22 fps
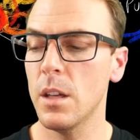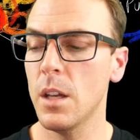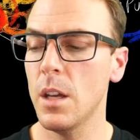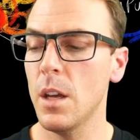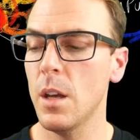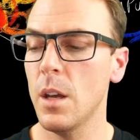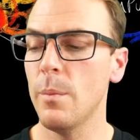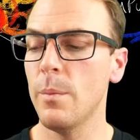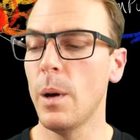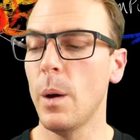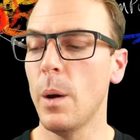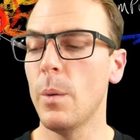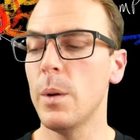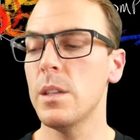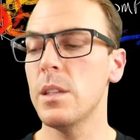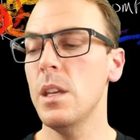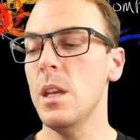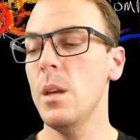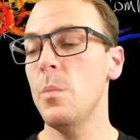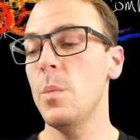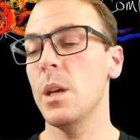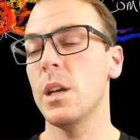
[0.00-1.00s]
but we
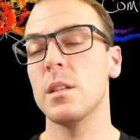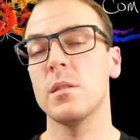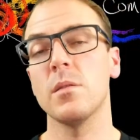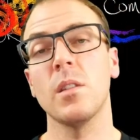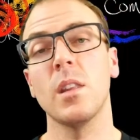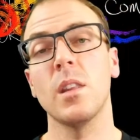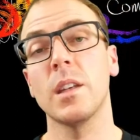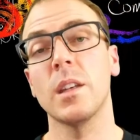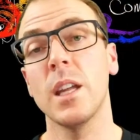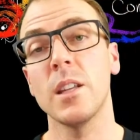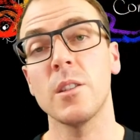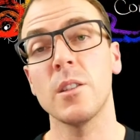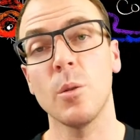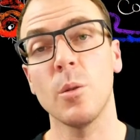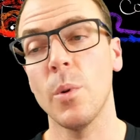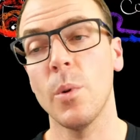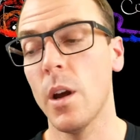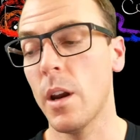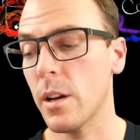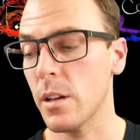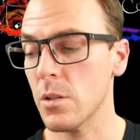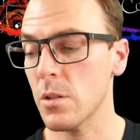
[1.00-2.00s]
see because of the tensor
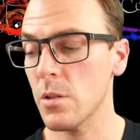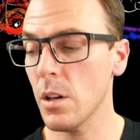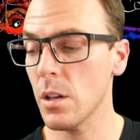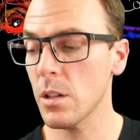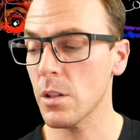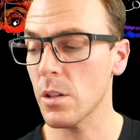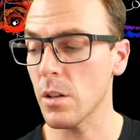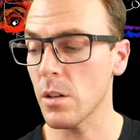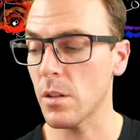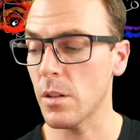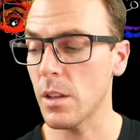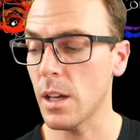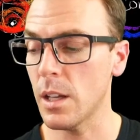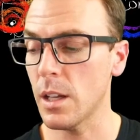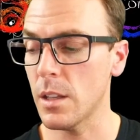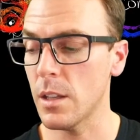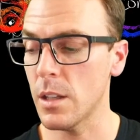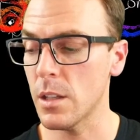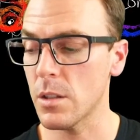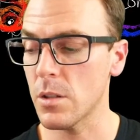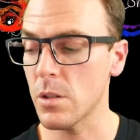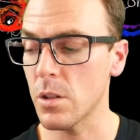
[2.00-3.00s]
product structure that
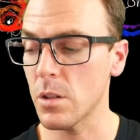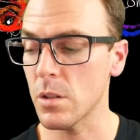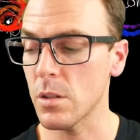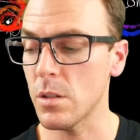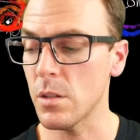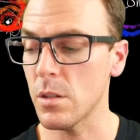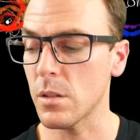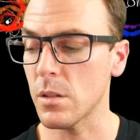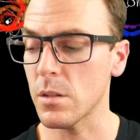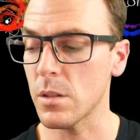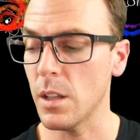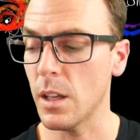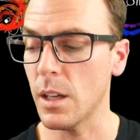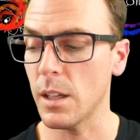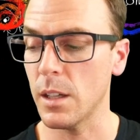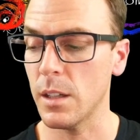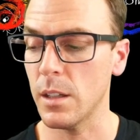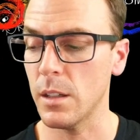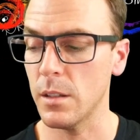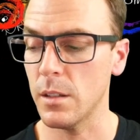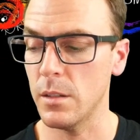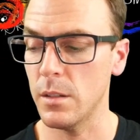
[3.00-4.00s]
this just looks like,
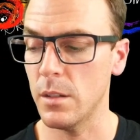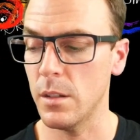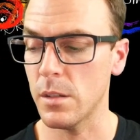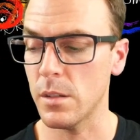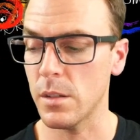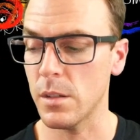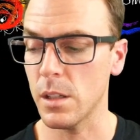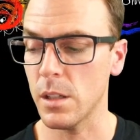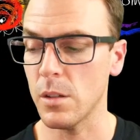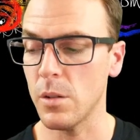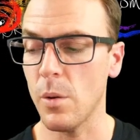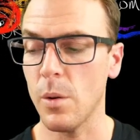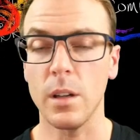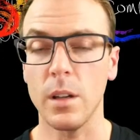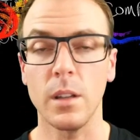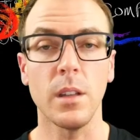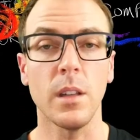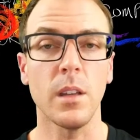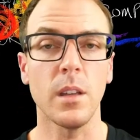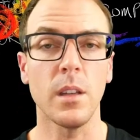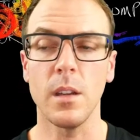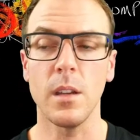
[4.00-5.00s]
it's
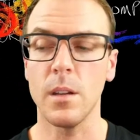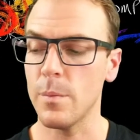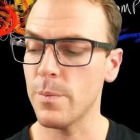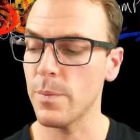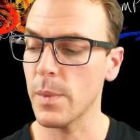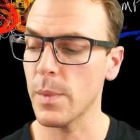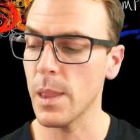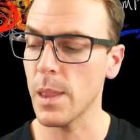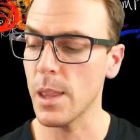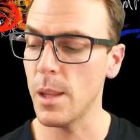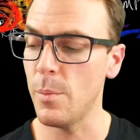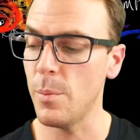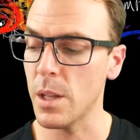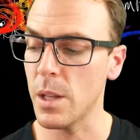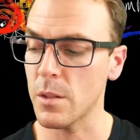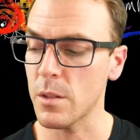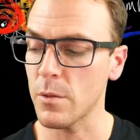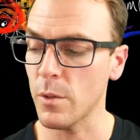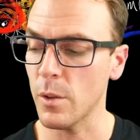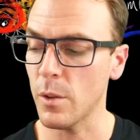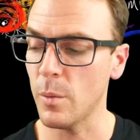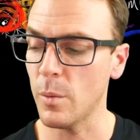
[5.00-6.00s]
ignoring the bits
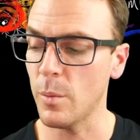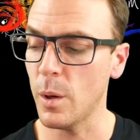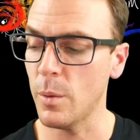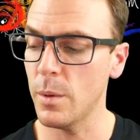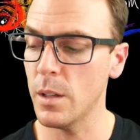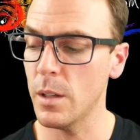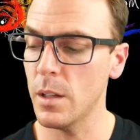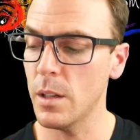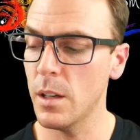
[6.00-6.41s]
for a moment,